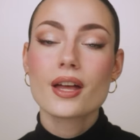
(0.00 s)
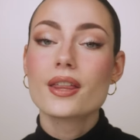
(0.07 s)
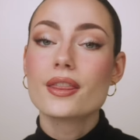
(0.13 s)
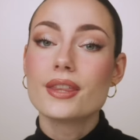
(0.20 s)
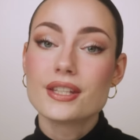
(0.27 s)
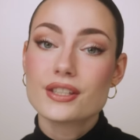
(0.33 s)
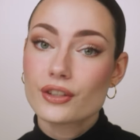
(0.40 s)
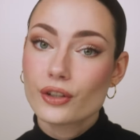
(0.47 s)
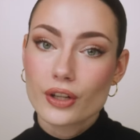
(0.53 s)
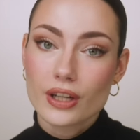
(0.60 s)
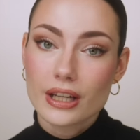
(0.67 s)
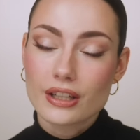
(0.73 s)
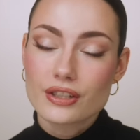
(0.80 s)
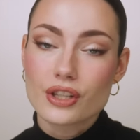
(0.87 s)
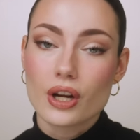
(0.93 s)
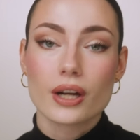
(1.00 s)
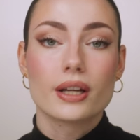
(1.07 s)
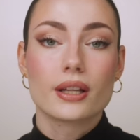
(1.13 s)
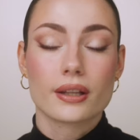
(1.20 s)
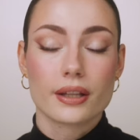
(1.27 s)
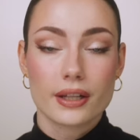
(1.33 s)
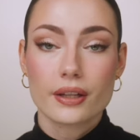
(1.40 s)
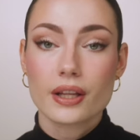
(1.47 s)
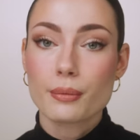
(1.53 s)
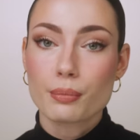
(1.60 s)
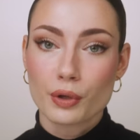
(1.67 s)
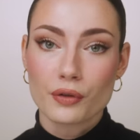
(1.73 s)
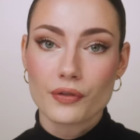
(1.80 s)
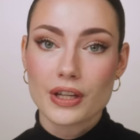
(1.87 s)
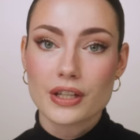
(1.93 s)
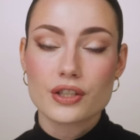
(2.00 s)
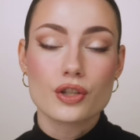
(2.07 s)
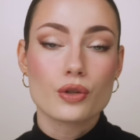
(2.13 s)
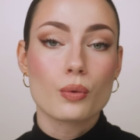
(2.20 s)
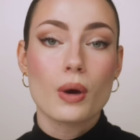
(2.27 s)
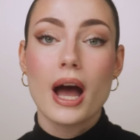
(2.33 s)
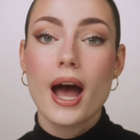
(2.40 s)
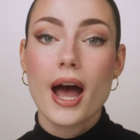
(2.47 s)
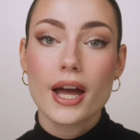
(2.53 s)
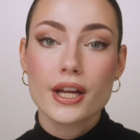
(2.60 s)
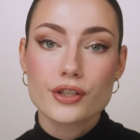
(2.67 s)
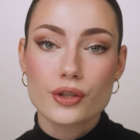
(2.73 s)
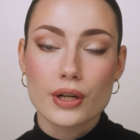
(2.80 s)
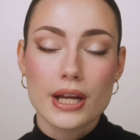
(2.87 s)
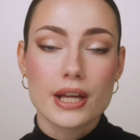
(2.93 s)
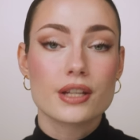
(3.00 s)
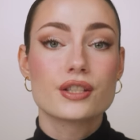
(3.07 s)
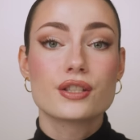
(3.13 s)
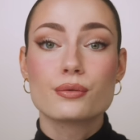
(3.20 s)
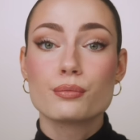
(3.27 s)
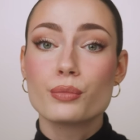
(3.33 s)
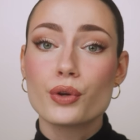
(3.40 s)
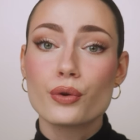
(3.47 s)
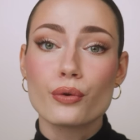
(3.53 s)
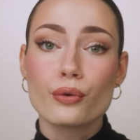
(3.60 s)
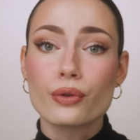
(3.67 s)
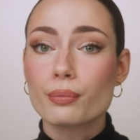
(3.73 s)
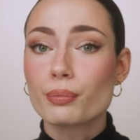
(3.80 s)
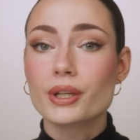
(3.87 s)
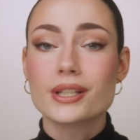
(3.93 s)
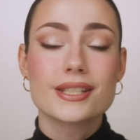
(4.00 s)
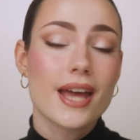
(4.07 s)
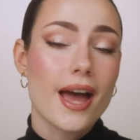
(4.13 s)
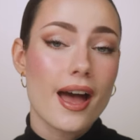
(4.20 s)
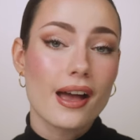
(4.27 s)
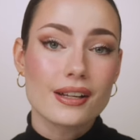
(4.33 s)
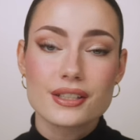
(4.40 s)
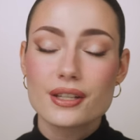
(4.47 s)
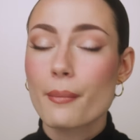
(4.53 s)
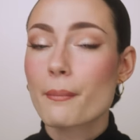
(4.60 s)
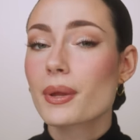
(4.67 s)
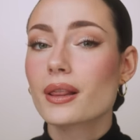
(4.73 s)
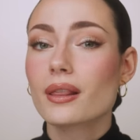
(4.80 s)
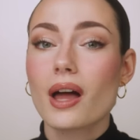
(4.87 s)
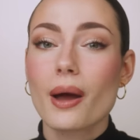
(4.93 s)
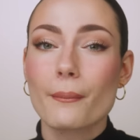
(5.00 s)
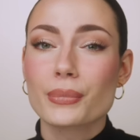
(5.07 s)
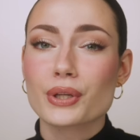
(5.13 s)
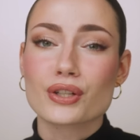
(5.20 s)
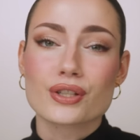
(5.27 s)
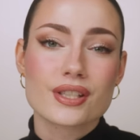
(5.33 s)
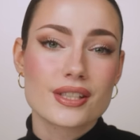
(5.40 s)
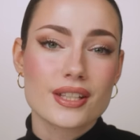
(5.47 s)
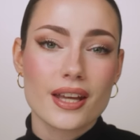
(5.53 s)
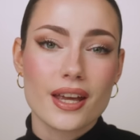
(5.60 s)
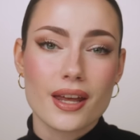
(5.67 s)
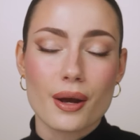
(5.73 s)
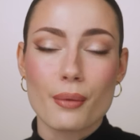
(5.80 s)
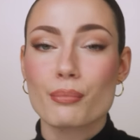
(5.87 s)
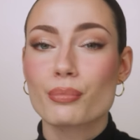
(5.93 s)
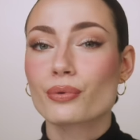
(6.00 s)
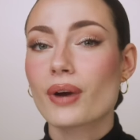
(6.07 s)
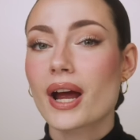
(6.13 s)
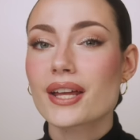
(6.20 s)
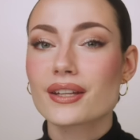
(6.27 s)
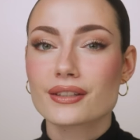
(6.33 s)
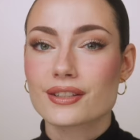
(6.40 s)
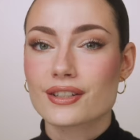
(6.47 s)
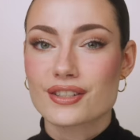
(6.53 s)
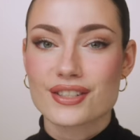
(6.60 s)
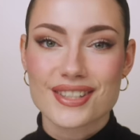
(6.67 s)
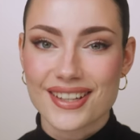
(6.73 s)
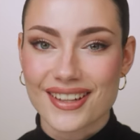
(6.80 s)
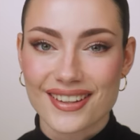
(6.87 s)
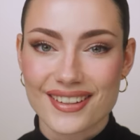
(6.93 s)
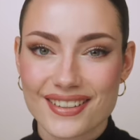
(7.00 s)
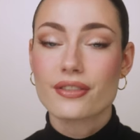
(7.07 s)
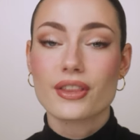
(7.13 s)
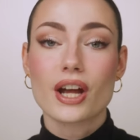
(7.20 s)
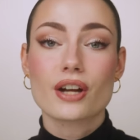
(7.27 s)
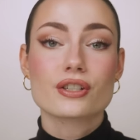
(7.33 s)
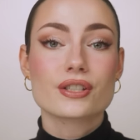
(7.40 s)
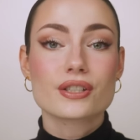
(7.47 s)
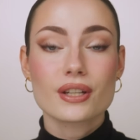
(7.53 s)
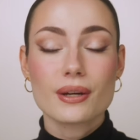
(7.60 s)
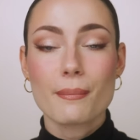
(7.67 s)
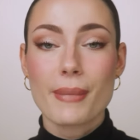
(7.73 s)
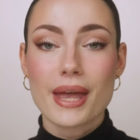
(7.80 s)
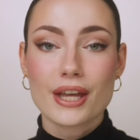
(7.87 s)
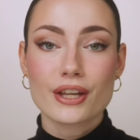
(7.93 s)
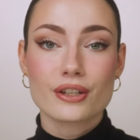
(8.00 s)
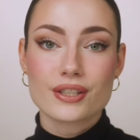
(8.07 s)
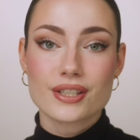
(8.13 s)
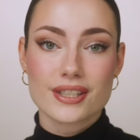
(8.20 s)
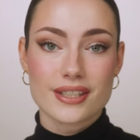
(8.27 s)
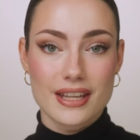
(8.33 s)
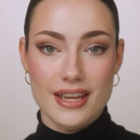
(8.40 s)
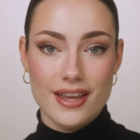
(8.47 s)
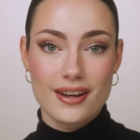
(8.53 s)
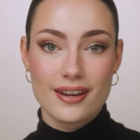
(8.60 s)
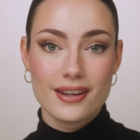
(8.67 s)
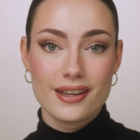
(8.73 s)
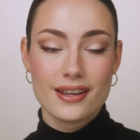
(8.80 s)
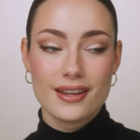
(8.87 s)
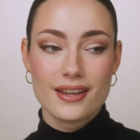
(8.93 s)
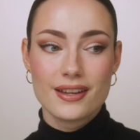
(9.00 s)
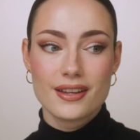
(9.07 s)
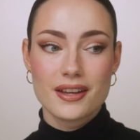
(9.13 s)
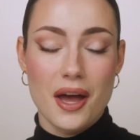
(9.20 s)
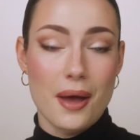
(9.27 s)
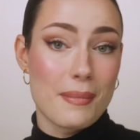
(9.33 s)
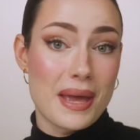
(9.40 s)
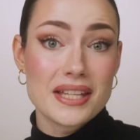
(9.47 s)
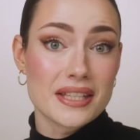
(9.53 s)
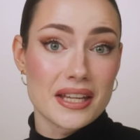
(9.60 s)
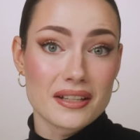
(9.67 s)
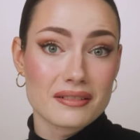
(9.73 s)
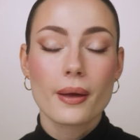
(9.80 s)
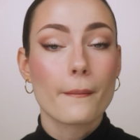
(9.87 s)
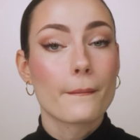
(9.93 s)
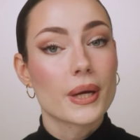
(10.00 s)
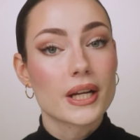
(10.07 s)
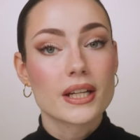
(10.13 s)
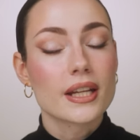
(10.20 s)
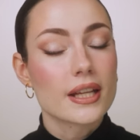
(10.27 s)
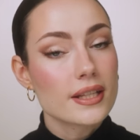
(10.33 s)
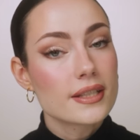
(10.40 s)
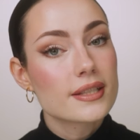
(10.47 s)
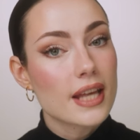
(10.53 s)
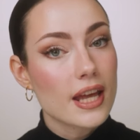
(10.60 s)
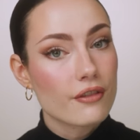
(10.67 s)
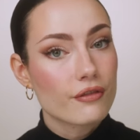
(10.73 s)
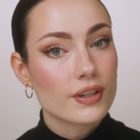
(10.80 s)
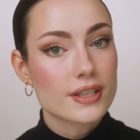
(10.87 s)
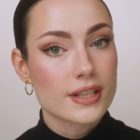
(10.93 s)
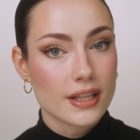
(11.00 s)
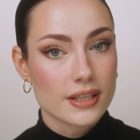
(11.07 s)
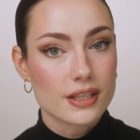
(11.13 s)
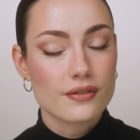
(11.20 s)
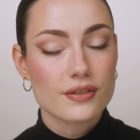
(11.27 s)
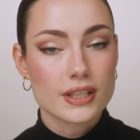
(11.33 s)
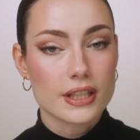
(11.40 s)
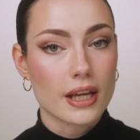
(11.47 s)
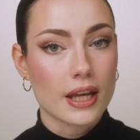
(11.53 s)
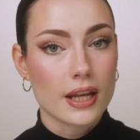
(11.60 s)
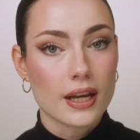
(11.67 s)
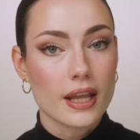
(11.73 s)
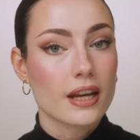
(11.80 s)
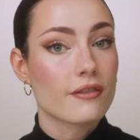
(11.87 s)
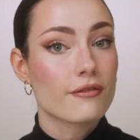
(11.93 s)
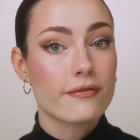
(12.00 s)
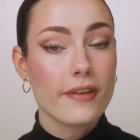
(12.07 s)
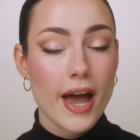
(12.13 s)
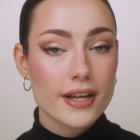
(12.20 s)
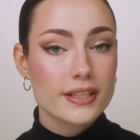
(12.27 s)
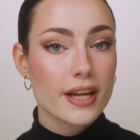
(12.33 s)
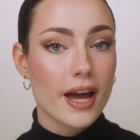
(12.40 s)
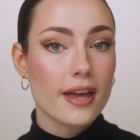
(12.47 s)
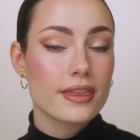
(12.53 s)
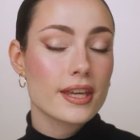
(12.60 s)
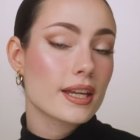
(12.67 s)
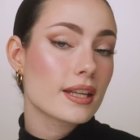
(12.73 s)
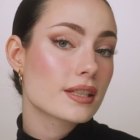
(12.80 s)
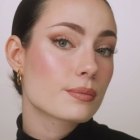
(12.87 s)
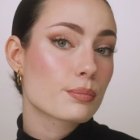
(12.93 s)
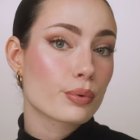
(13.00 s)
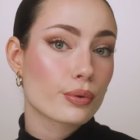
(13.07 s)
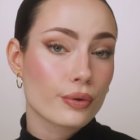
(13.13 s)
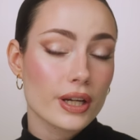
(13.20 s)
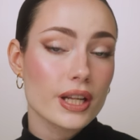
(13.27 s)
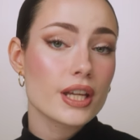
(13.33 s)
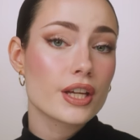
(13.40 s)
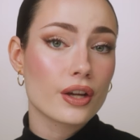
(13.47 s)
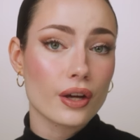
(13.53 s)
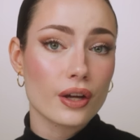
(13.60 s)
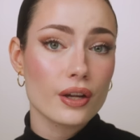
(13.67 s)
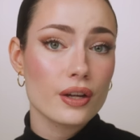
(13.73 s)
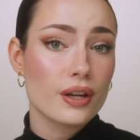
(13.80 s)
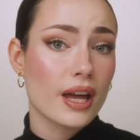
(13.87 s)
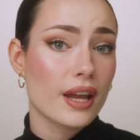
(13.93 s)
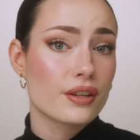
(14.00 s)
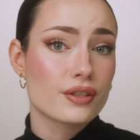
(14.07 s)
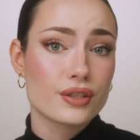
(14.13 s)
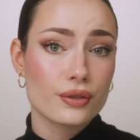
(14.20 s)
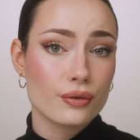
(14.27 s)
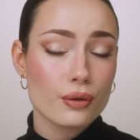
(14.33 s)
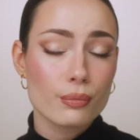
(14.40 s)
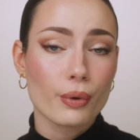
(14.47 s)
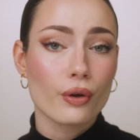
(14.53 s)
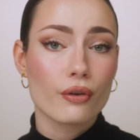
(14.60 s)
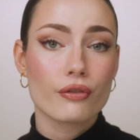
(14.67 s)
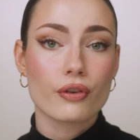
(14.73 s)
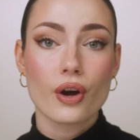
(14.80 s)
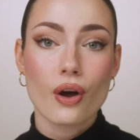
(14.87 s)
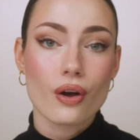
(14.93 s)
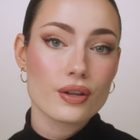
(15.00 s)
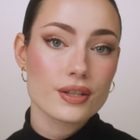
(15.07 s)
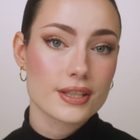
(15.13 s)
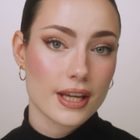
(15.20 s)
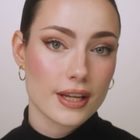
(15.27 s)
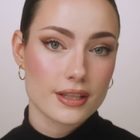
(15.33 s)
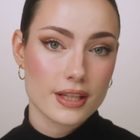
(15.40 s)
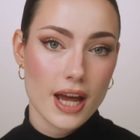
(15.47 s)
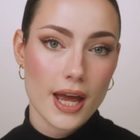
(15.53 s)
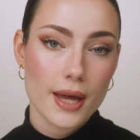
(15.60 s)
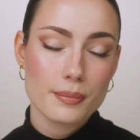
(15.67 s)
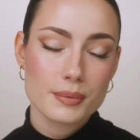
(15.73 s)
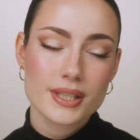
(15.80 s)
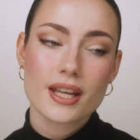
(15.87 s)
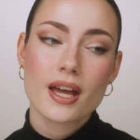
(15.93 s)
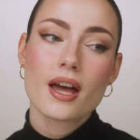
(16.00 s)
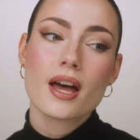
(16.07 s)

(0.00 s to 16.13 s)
These ingredients are clinically proven to hydrate, smooth, protect, plump your skin, brighten your skin. They are just gonna make your skin amazing. But it is safe for sensitive skin, and in fact, I think it's pretty good and suitable for all skin types.